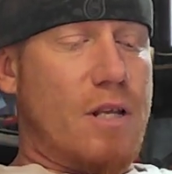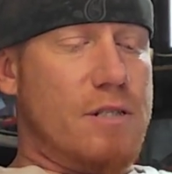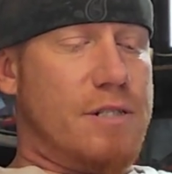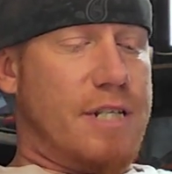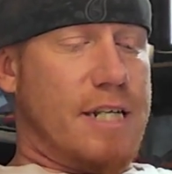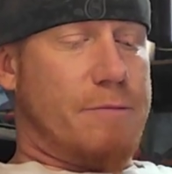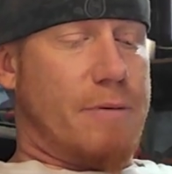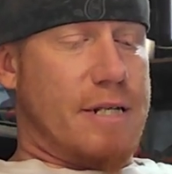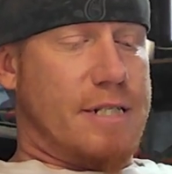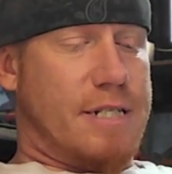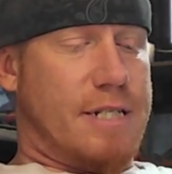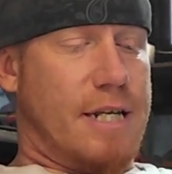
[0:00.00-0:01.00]

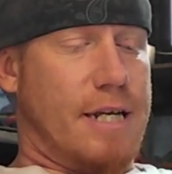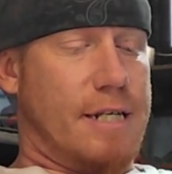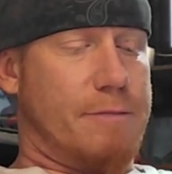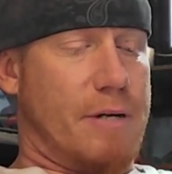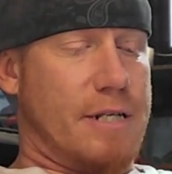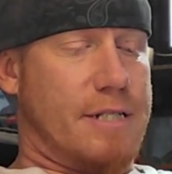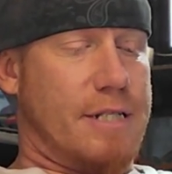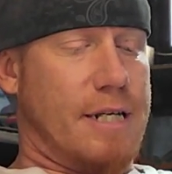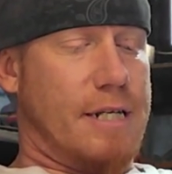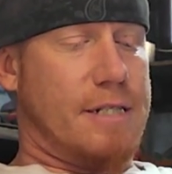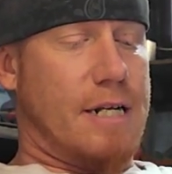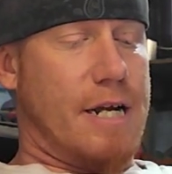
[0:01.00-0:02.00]

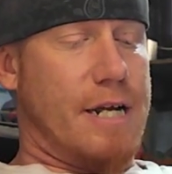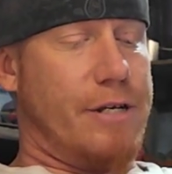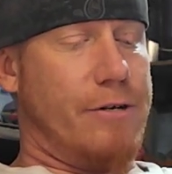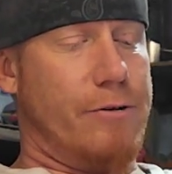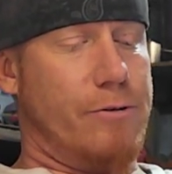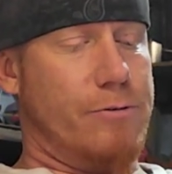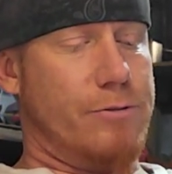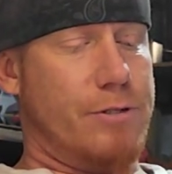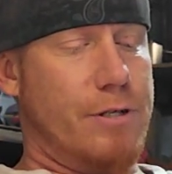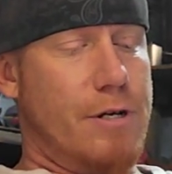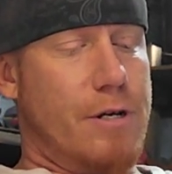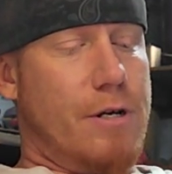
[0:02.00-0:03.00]
6x6x6 that I use.
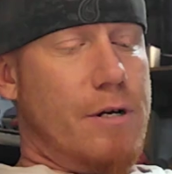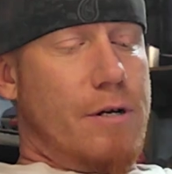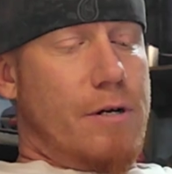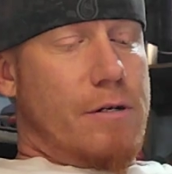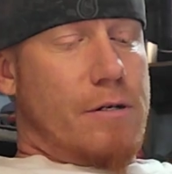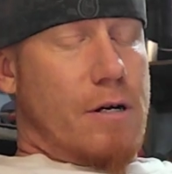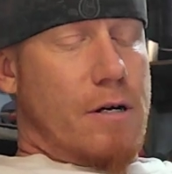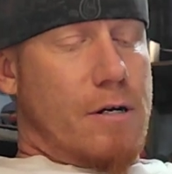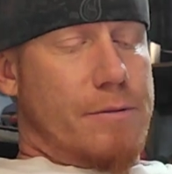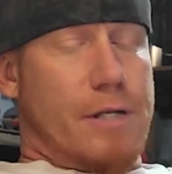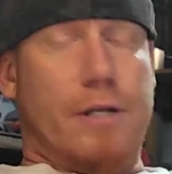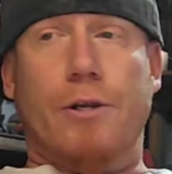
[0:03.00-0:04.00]

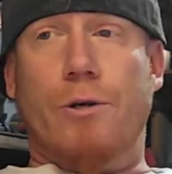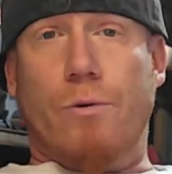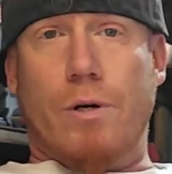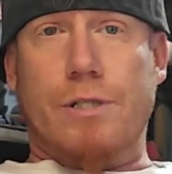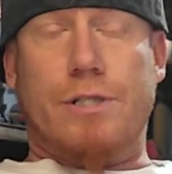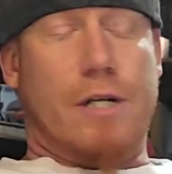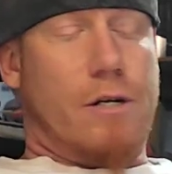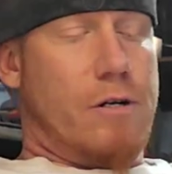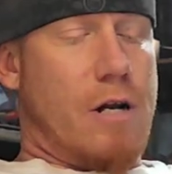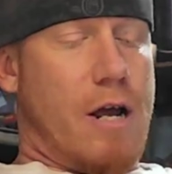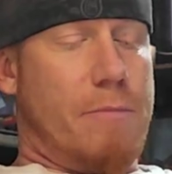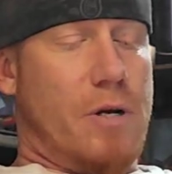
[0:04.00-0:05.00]
The new ones that are
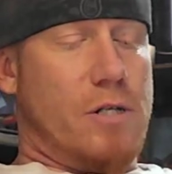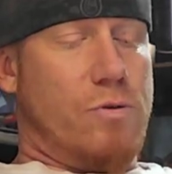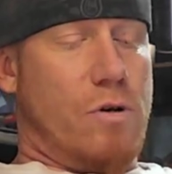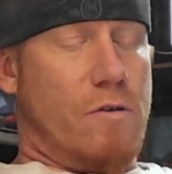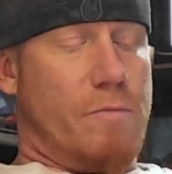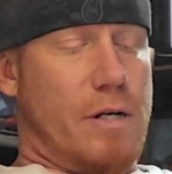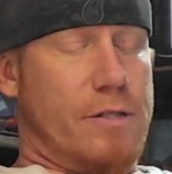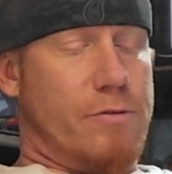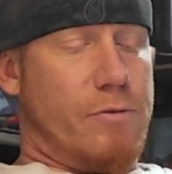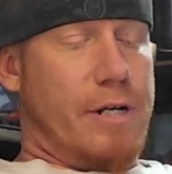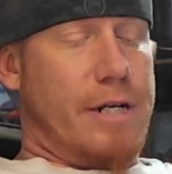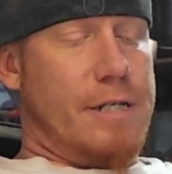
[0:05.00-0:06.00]

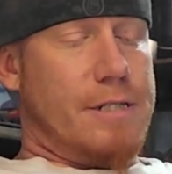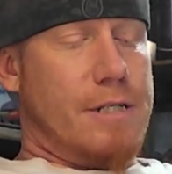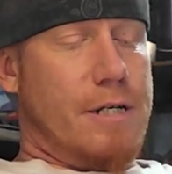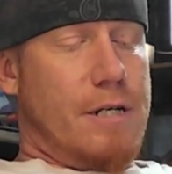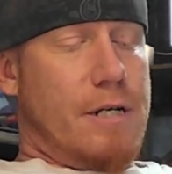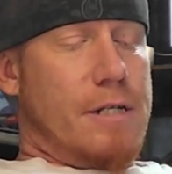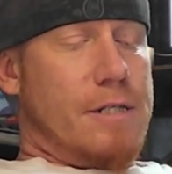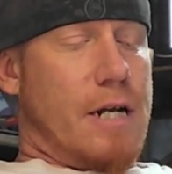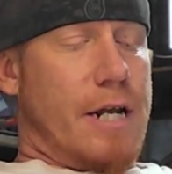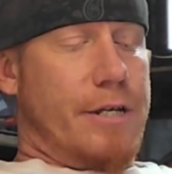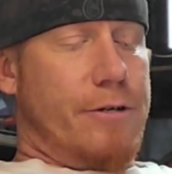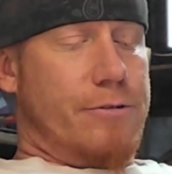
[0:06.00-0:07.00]
9x12x3s. Then
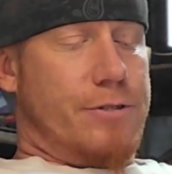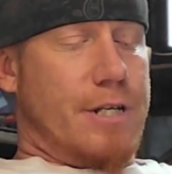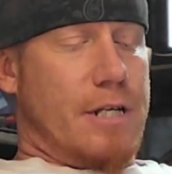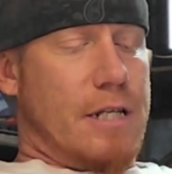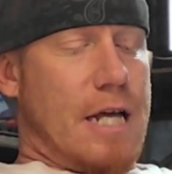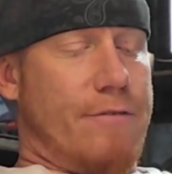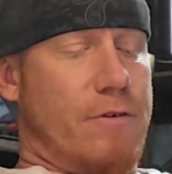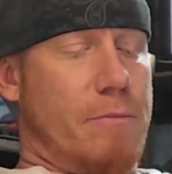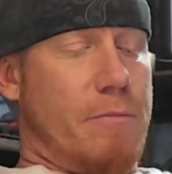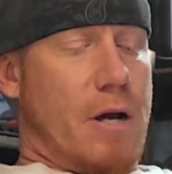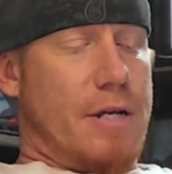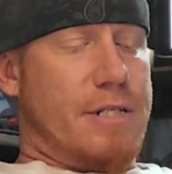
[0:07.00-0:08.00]
I use the
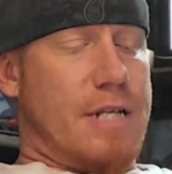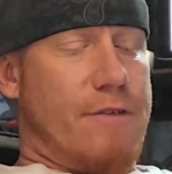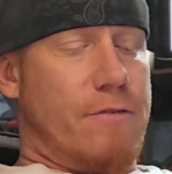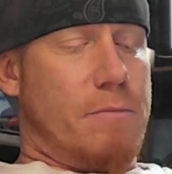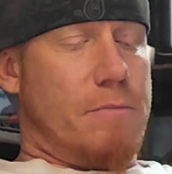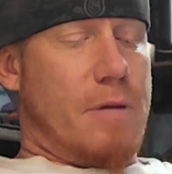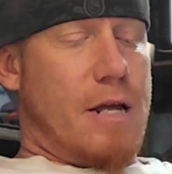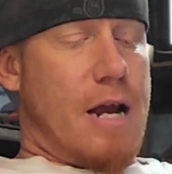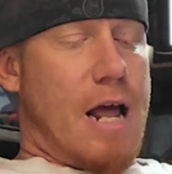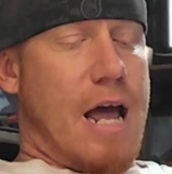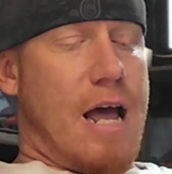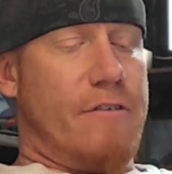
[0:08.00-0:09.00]

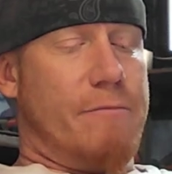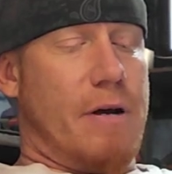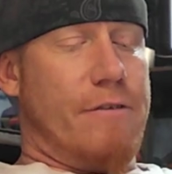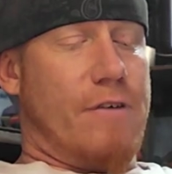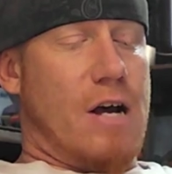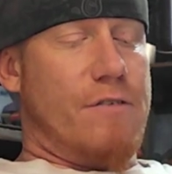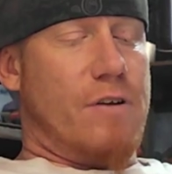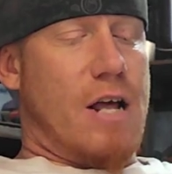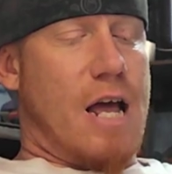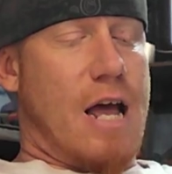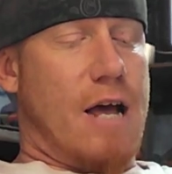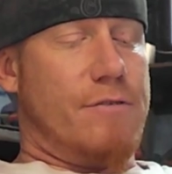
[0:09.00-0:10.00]

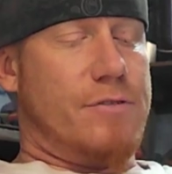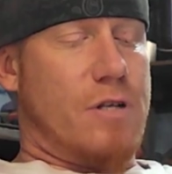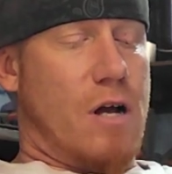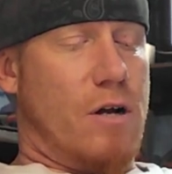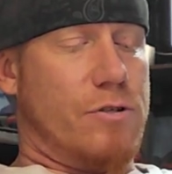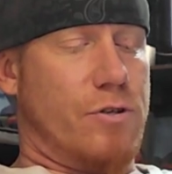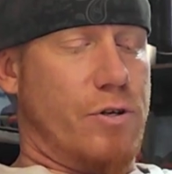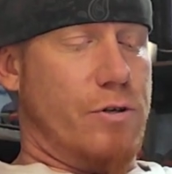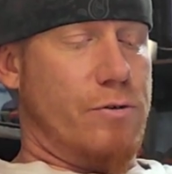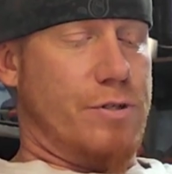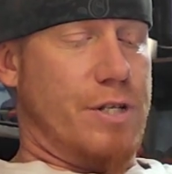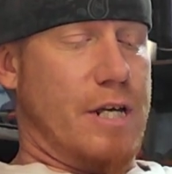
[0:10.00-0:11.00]
11x7.5x5.5. So I also
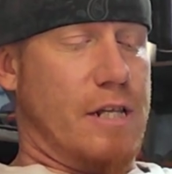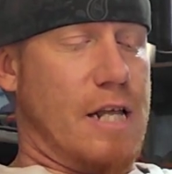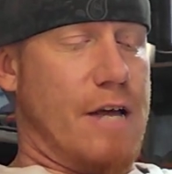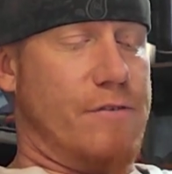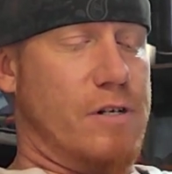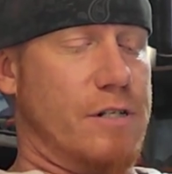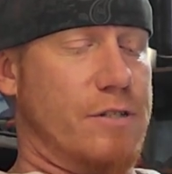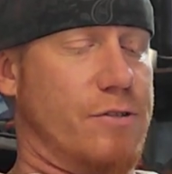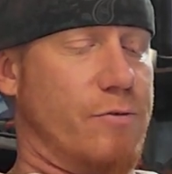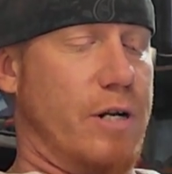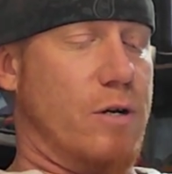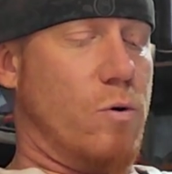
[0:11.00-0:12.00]
use the 11
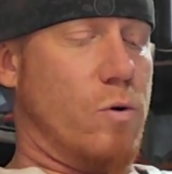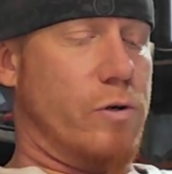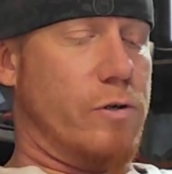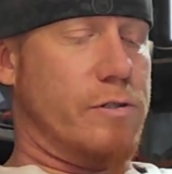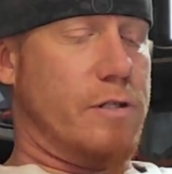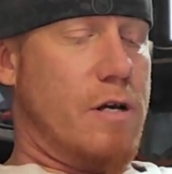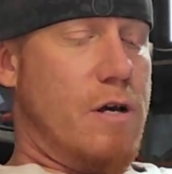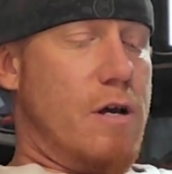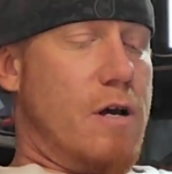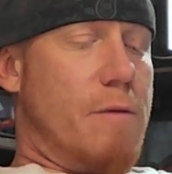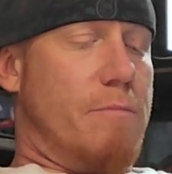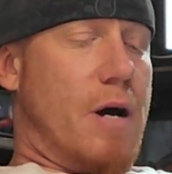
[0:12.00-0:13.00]

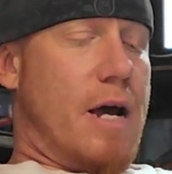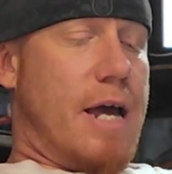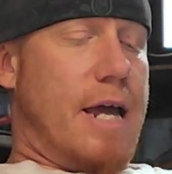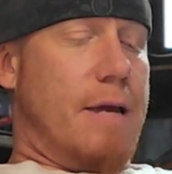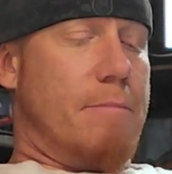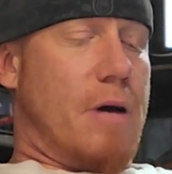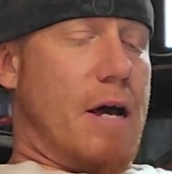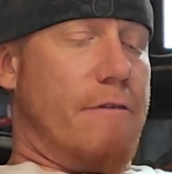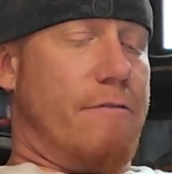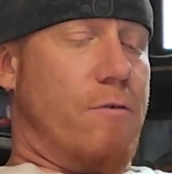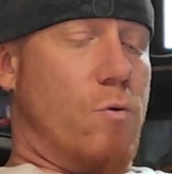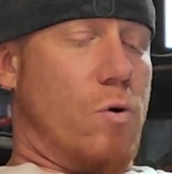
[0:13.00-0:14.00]

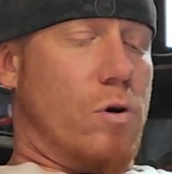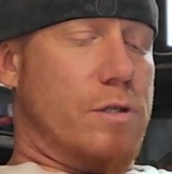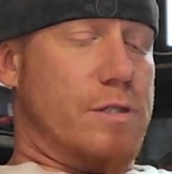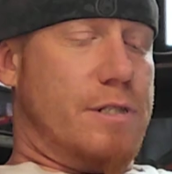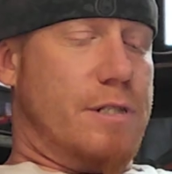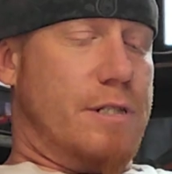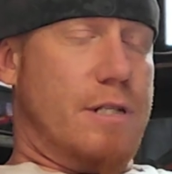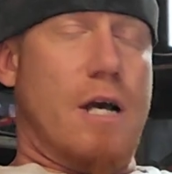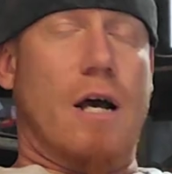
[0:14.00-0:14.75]
3/4x8x4